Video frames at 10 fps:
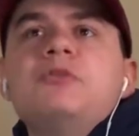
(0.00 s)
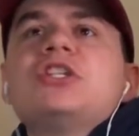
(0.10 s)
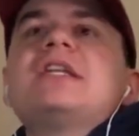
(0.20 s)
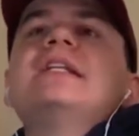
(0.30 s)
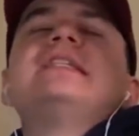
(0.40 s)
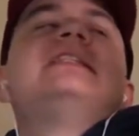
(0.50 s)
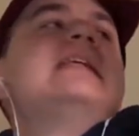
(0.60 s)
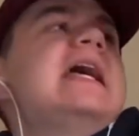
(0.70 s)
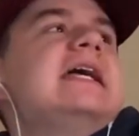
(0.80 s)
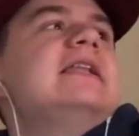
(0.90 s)
I'm just going to
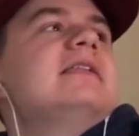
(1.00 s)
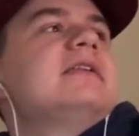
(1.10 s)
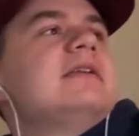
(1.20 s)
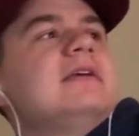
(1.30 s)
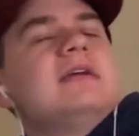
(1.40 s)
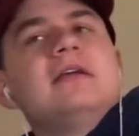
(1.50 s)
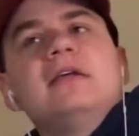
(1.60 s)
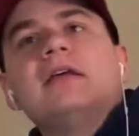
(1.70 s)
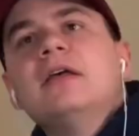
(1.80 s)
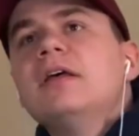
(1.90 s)
say it.
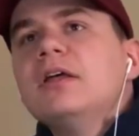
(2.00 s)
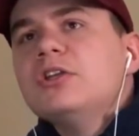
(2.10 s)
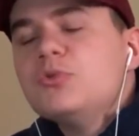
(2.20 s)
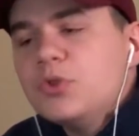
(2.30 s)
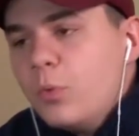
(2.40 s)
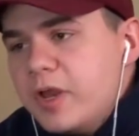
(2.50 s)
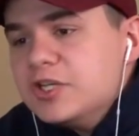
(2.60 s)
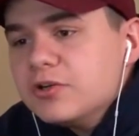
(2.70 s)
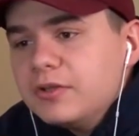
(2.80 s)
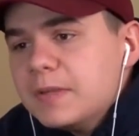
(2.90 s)
Dude, the
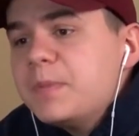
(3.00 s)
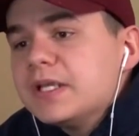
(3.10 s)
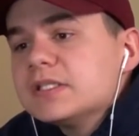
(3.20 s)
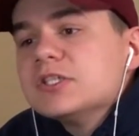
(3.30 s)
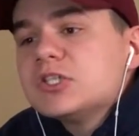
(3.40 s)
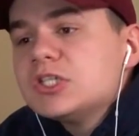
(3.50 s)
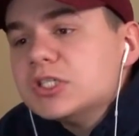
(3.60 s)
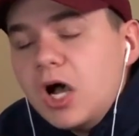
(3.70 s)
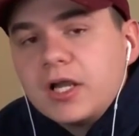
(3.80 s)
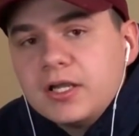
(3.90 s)
Winter Olympics
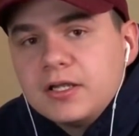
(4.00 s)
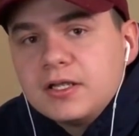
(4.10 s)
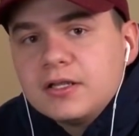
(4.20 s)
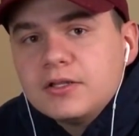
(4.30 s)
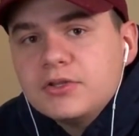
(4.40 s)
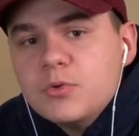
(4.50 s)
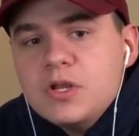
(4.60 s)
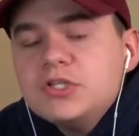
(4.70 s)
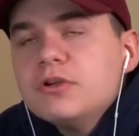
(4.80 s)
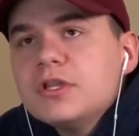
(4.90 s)
suck. The
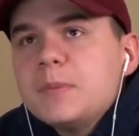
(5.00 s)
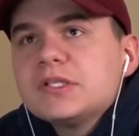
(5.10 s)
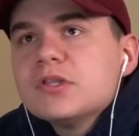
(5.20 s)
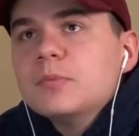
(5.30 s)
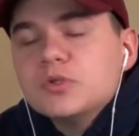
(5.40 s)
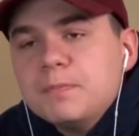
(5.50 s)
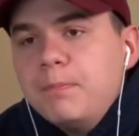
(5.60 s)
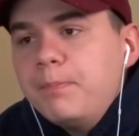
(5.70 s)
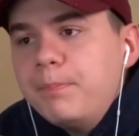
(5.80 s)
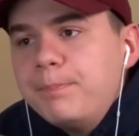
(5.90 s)
Winter Olympics are the most
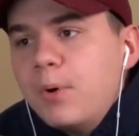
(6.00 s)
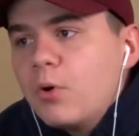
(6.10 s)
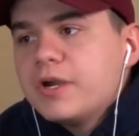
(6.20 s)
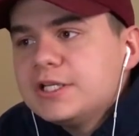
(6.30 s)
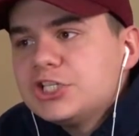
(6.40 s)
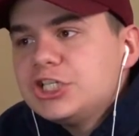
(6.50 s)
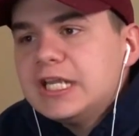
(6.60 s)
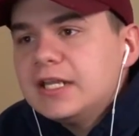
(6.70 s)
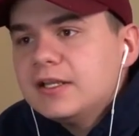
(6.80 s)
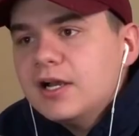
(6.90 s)
boring
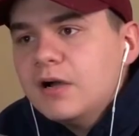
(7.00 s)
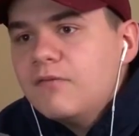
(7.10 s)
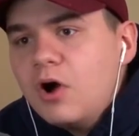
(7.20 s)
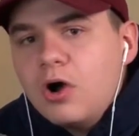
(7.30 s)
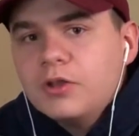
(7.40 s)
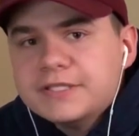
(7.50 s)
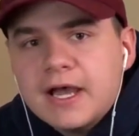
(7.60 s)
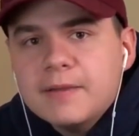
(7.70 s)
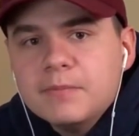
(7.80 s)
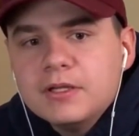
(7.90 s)
shit of all
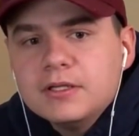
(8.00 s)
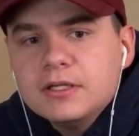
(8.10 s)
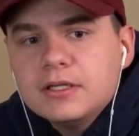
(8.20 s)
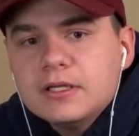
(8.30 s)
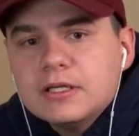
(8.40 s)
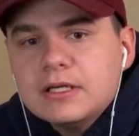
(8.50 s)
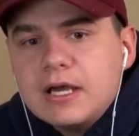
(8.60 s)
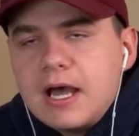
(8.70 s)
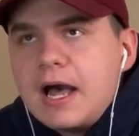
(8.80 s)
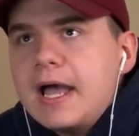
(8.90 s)
time.
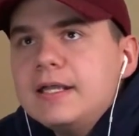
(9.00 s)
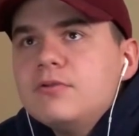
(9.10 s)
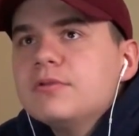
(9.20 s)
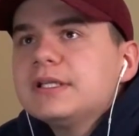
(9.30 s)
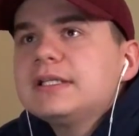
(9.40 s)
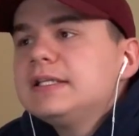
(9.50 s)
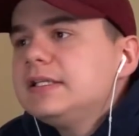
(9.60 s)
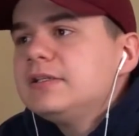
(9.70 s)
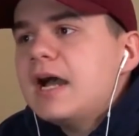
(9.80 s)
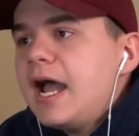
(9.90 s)

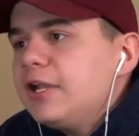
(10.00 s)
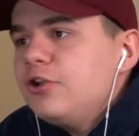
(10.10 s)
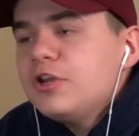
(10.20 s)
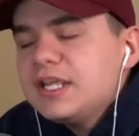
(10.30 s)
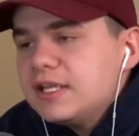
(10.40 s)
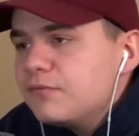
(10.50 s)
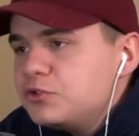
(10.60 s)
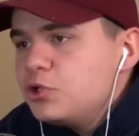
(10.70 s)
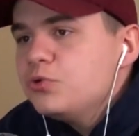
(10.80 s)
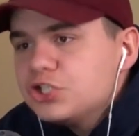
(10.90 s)
I couldn't
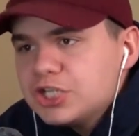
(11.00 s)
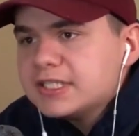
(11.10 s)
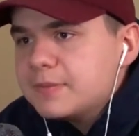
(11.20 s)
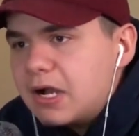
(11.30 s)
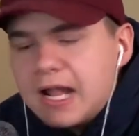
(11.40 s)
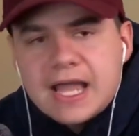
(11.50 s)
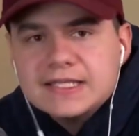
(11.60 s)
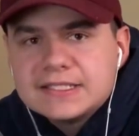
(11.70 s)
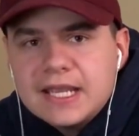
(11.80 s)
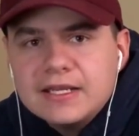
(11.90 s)
give two shits about
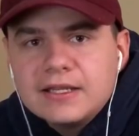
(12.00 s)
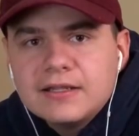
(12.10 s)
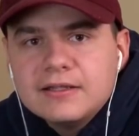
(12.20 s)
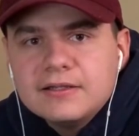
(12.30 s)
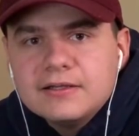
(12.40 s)
ice skating.